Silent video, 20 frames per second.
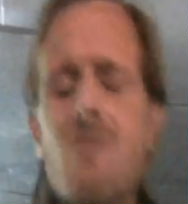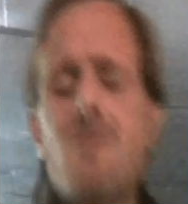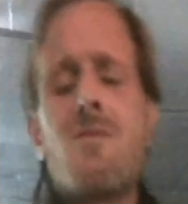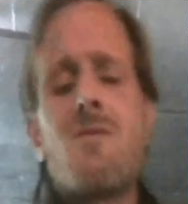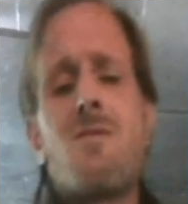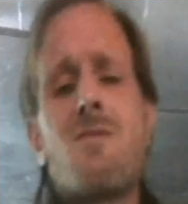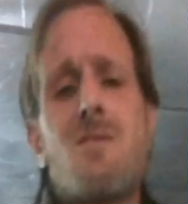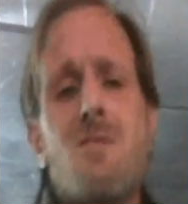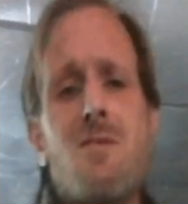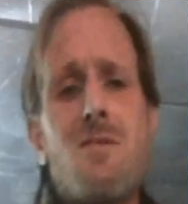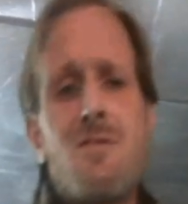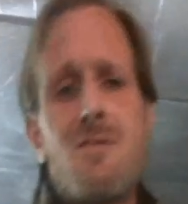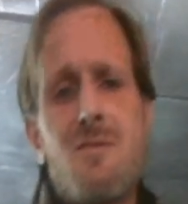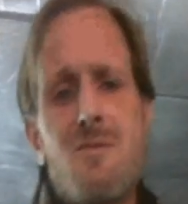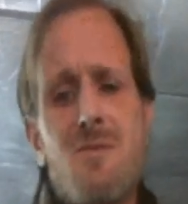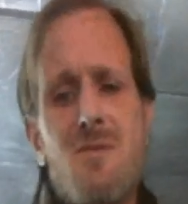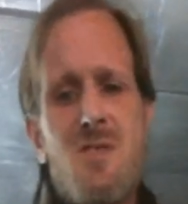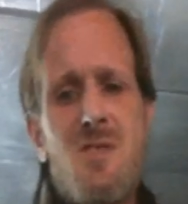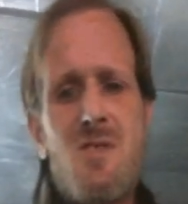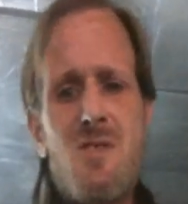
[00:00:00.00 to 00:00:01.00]
uh,
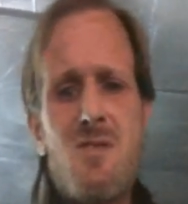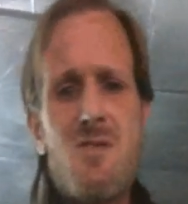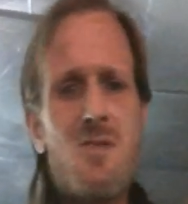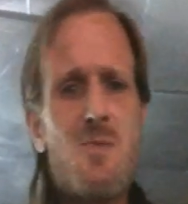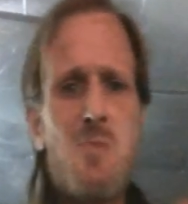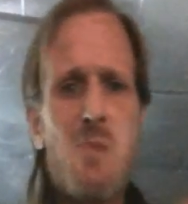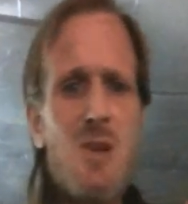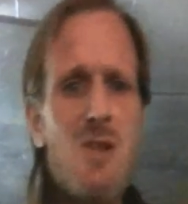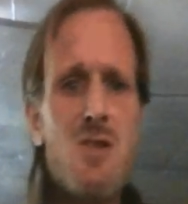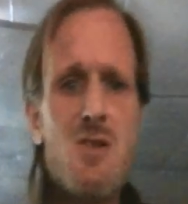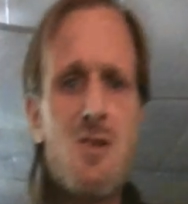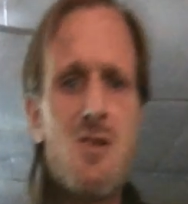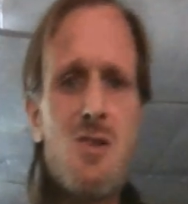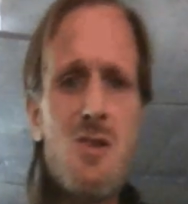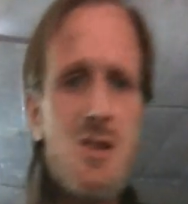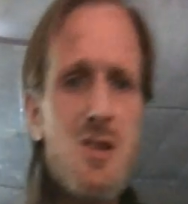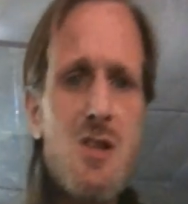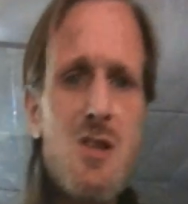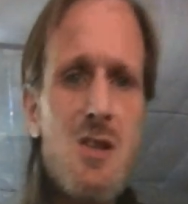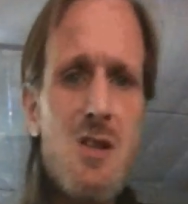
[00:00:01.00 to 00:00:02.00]

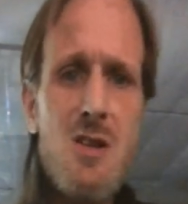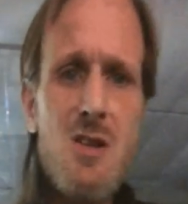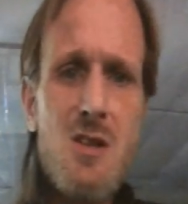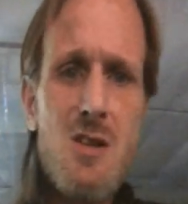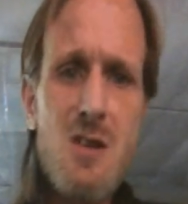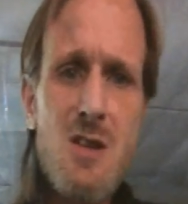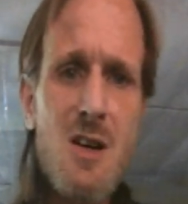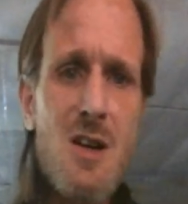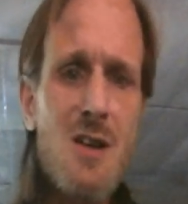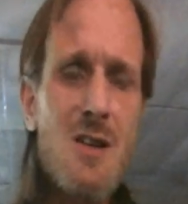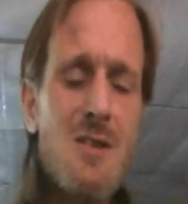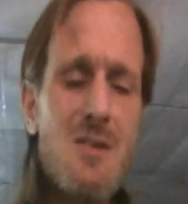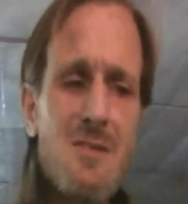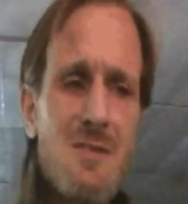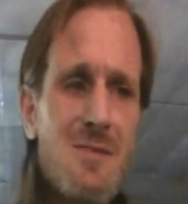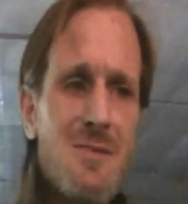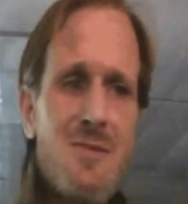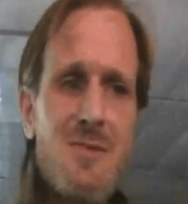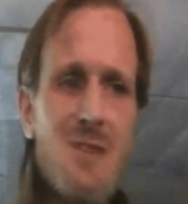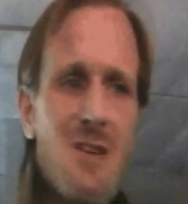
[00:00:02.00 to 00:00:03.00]
spongy kind
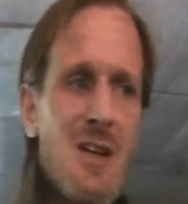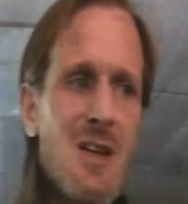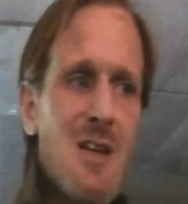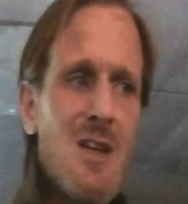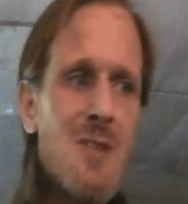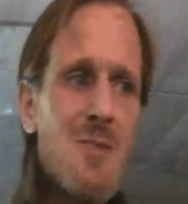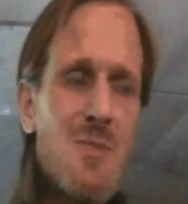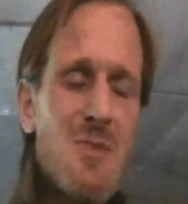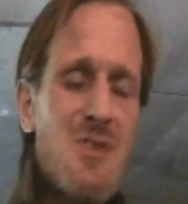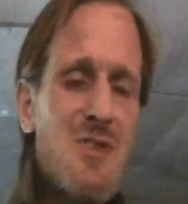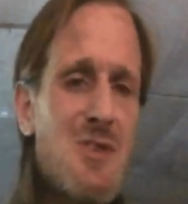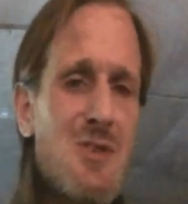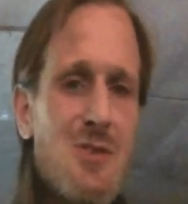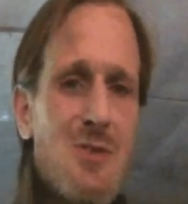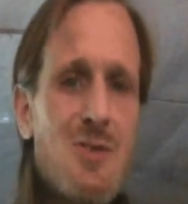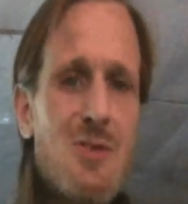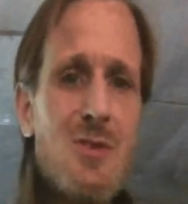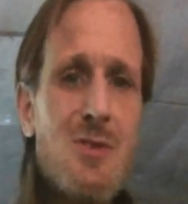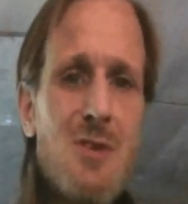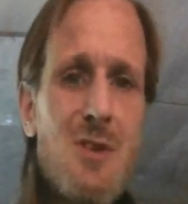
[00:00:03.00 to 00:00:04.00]
of
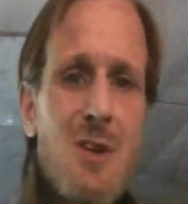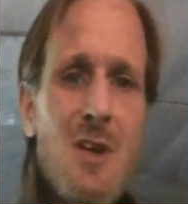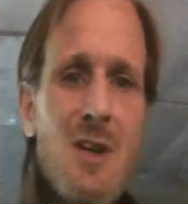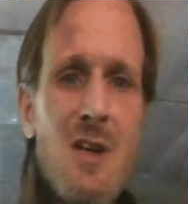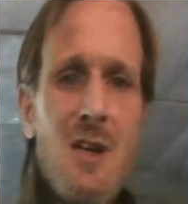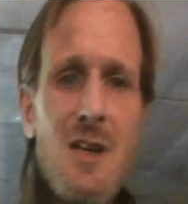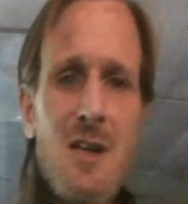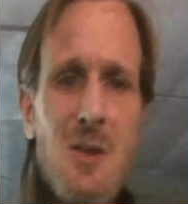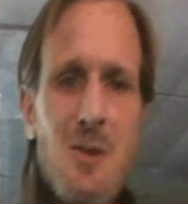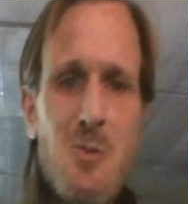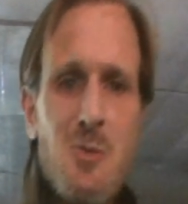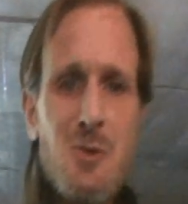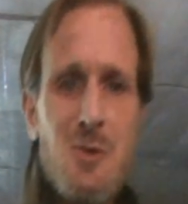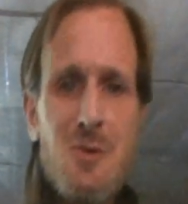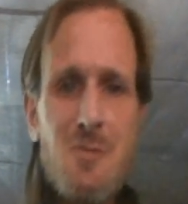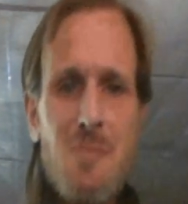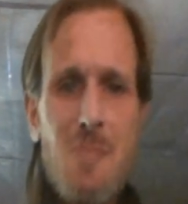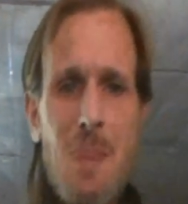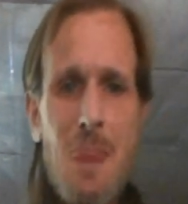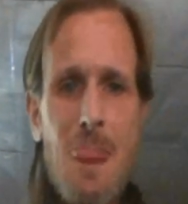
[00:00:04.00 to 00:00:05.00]
material, and it would,
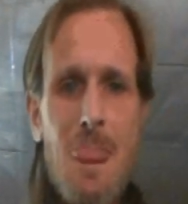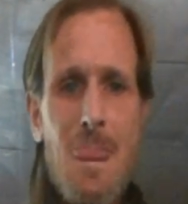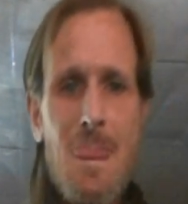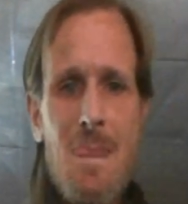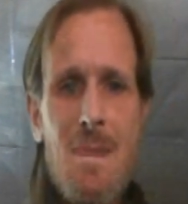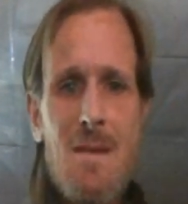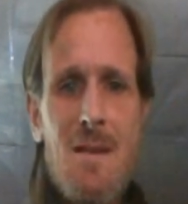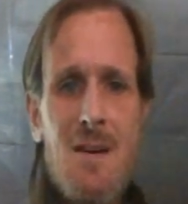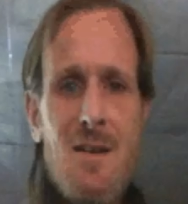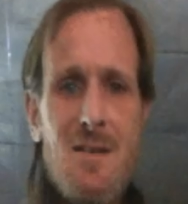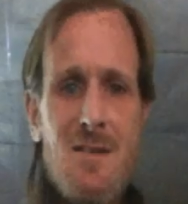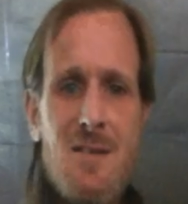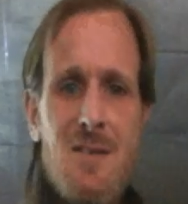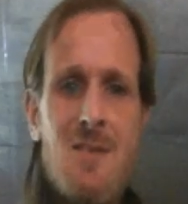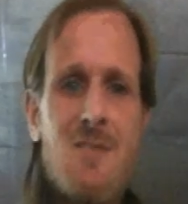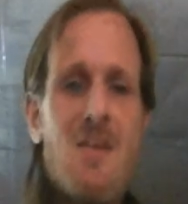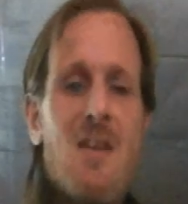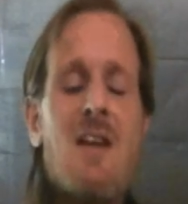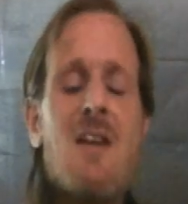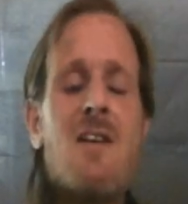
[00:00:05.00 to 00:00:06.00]

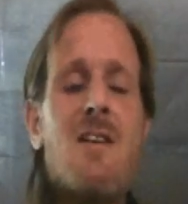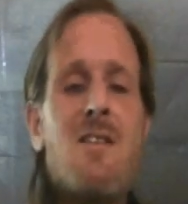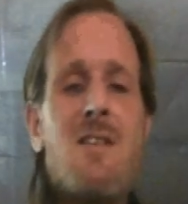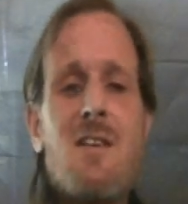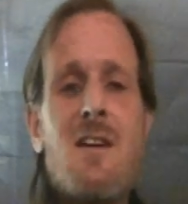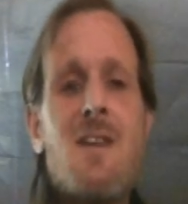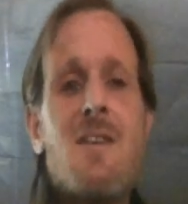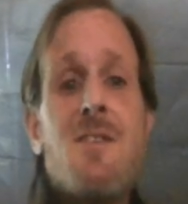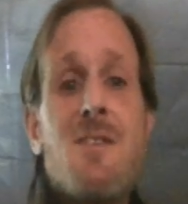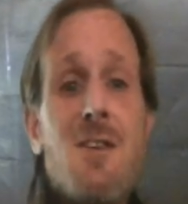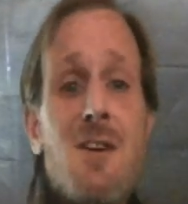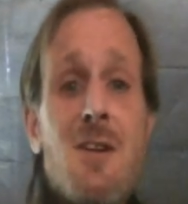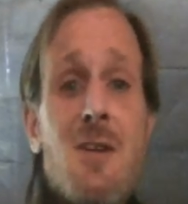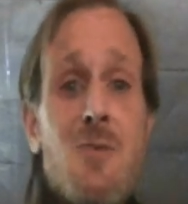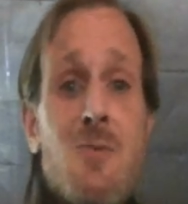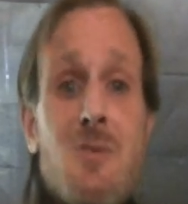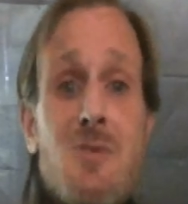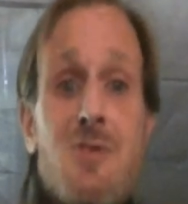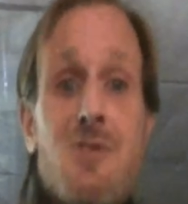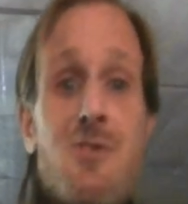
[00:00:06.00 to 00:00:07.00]
I, I thought it
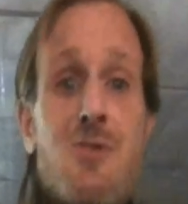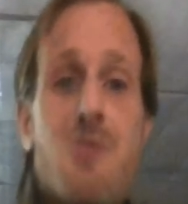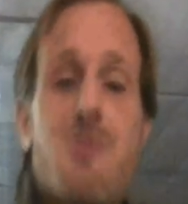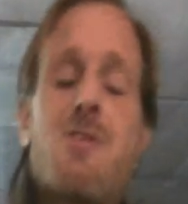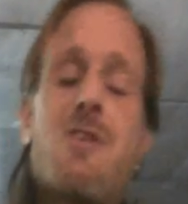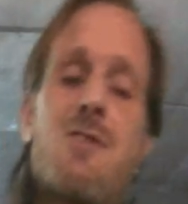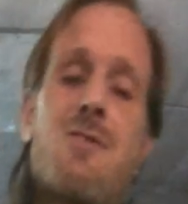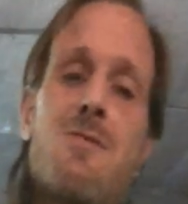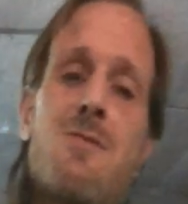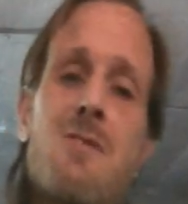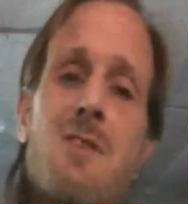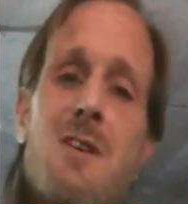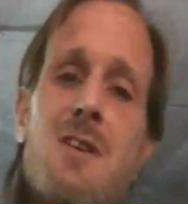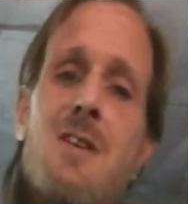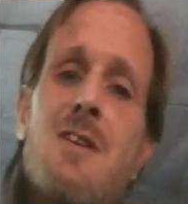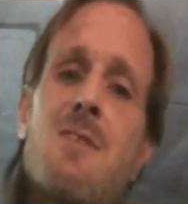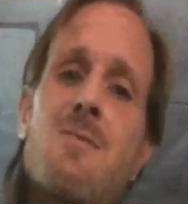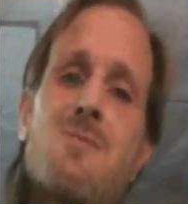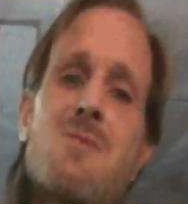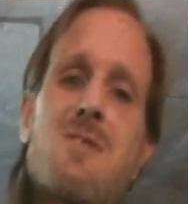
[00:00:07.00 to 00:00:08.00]
was a trick, okay?
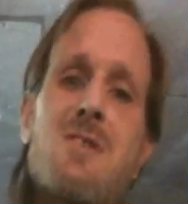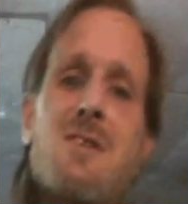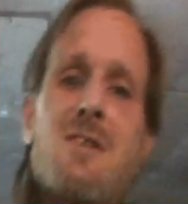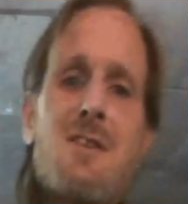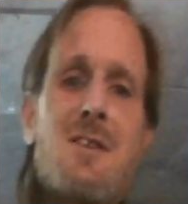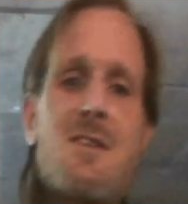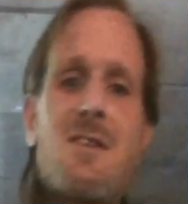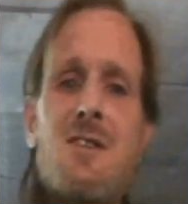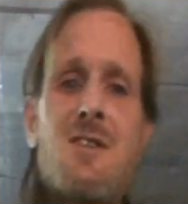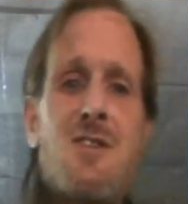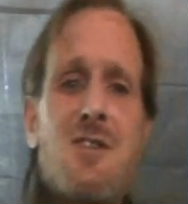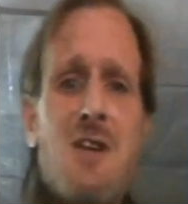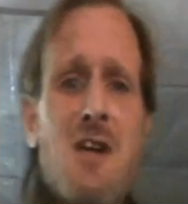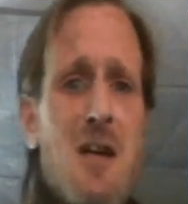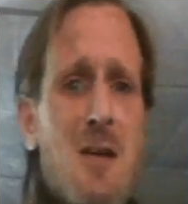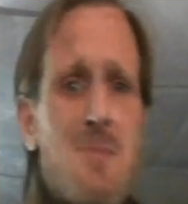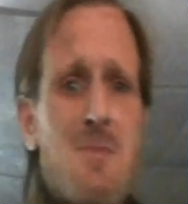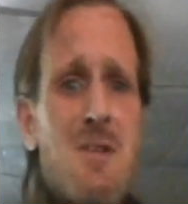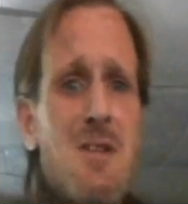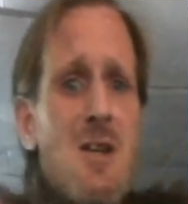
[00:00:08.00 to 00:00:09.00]
I was like, it's got to
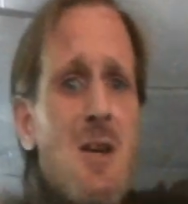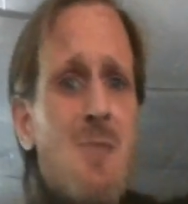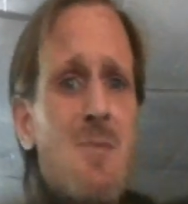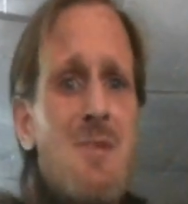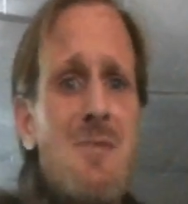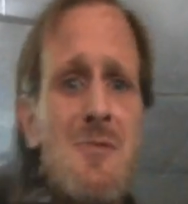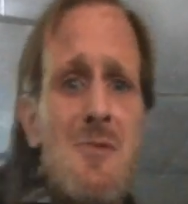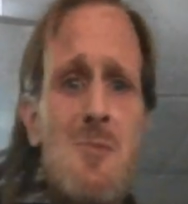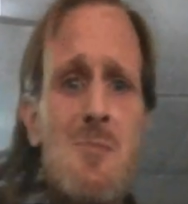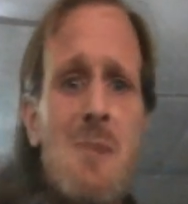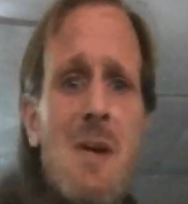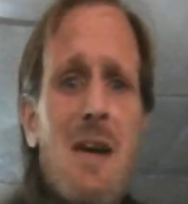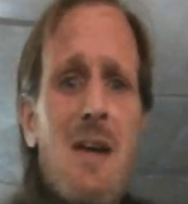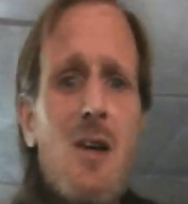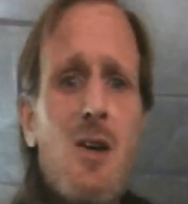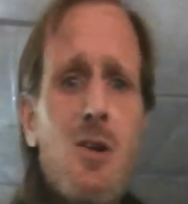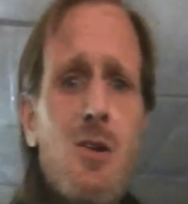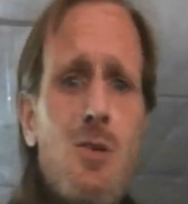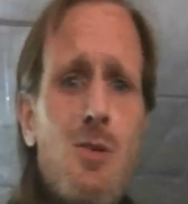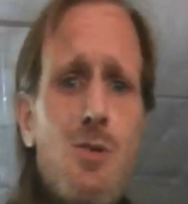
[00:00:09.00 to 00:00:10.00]
be coming from my
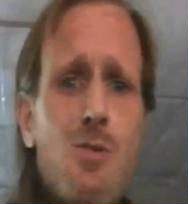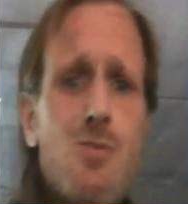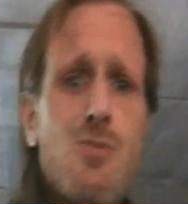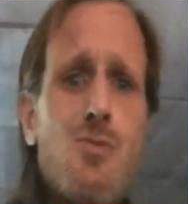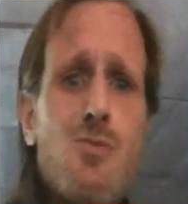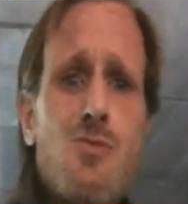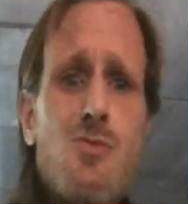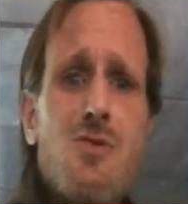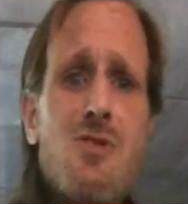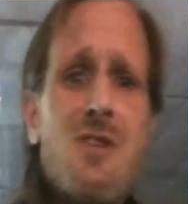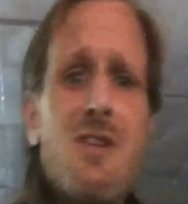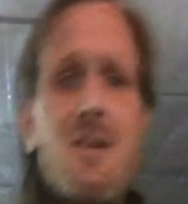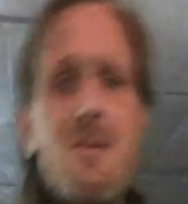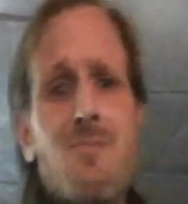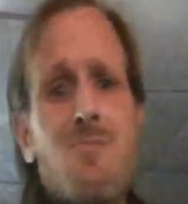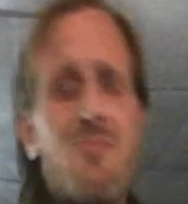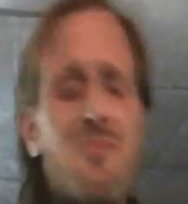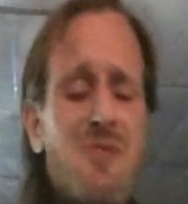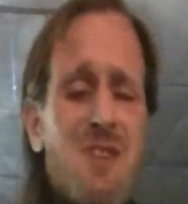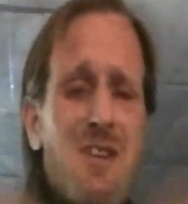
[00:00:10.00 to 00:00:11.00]
clothes, and I'm
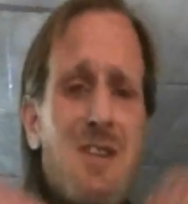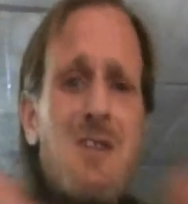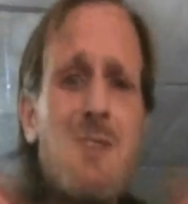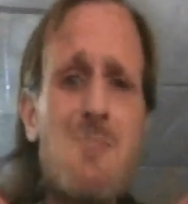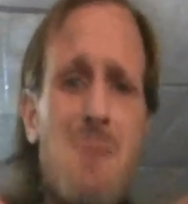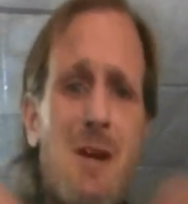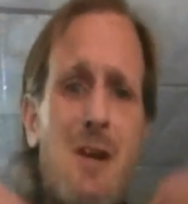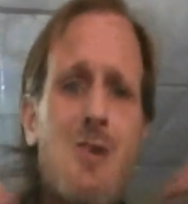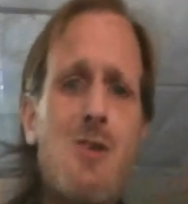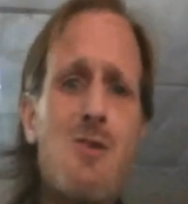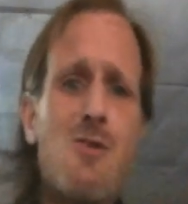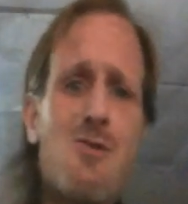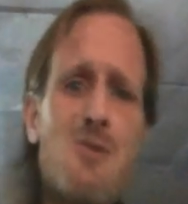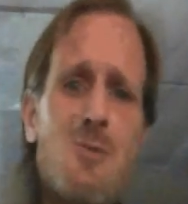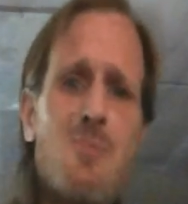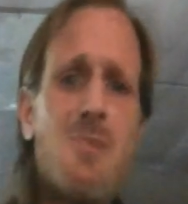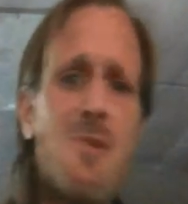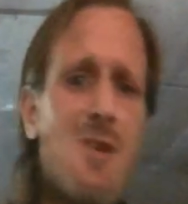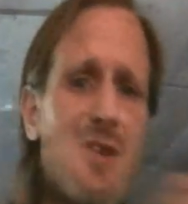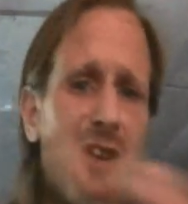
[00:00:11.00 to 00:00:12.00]
taking my clothes
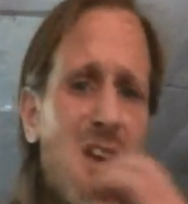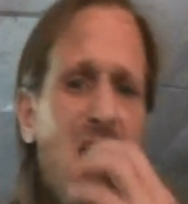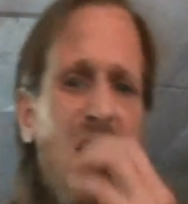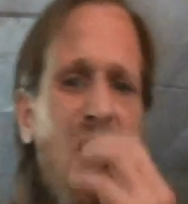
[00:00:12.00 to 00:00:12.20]
apart,